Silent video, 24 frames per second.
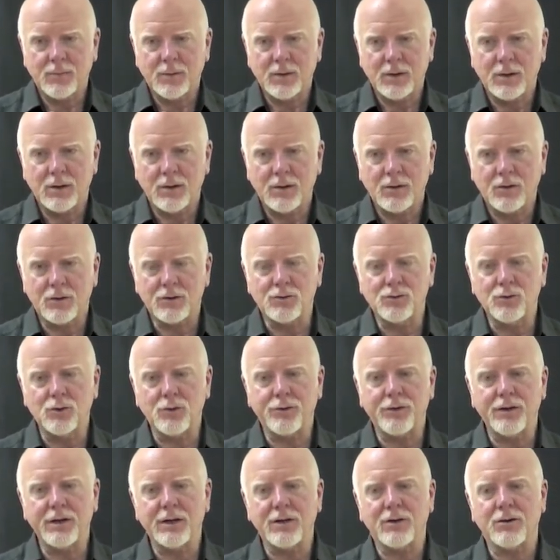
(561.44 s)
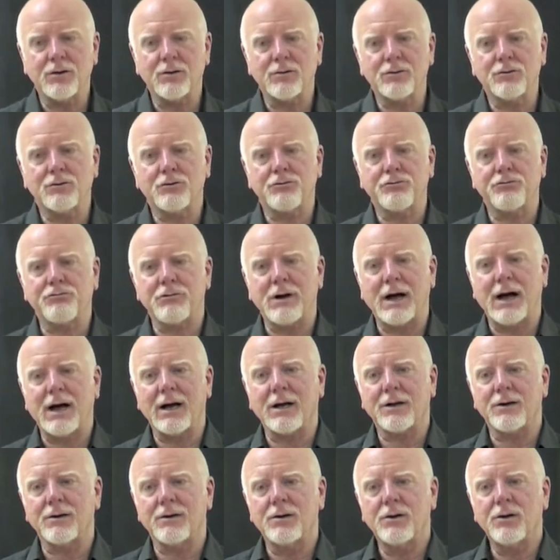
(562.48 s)
Because nothing can
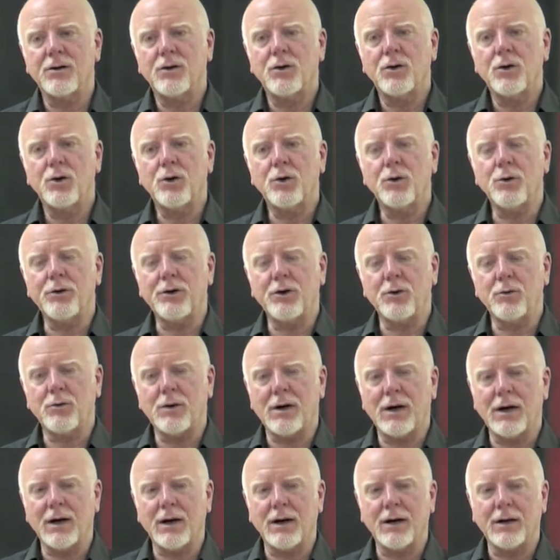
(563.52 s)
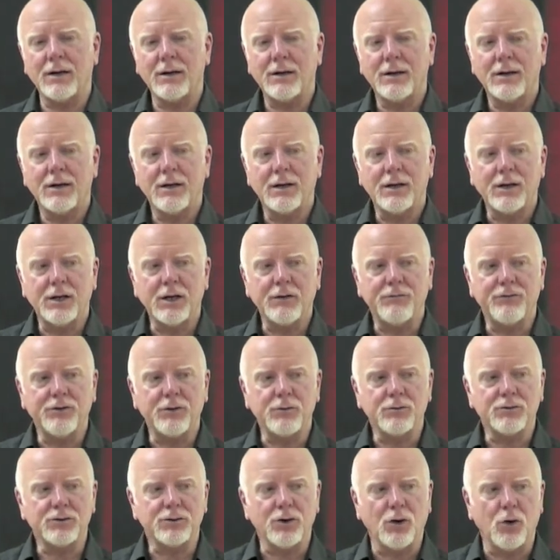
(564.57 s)
crack who you are if
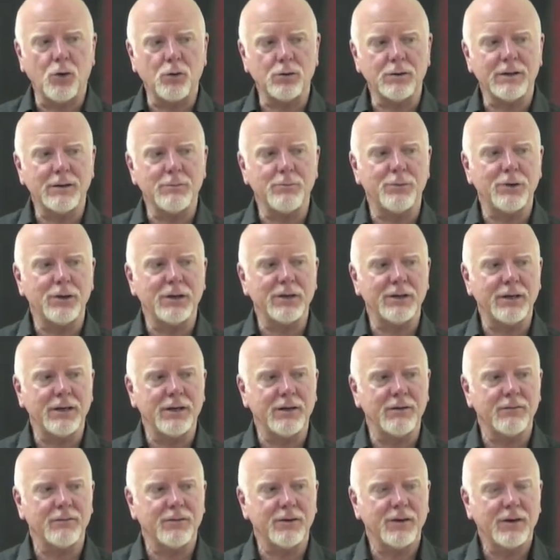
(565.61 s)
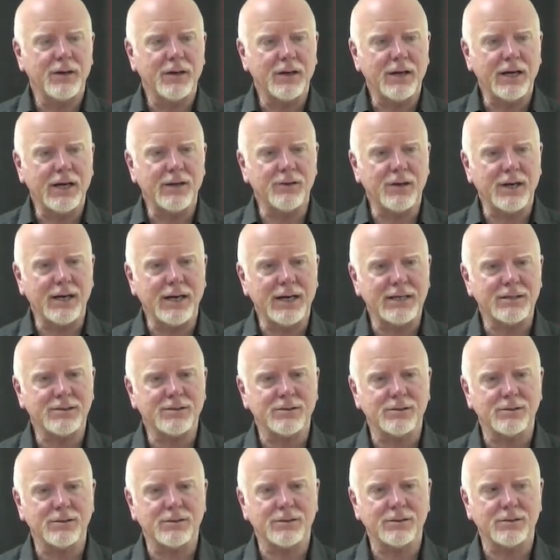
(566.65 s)
you totally believe in the
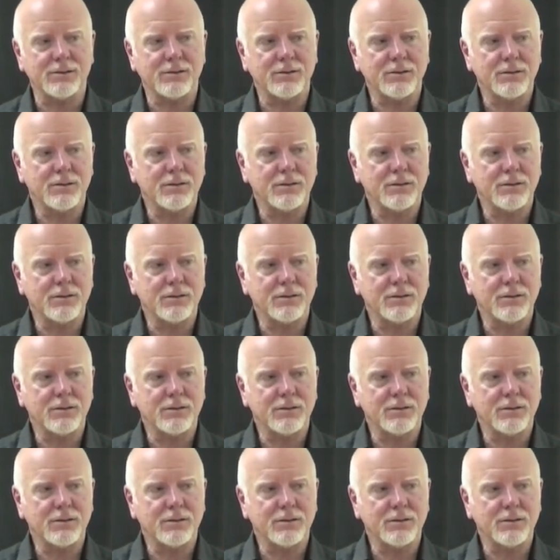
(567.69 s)
essence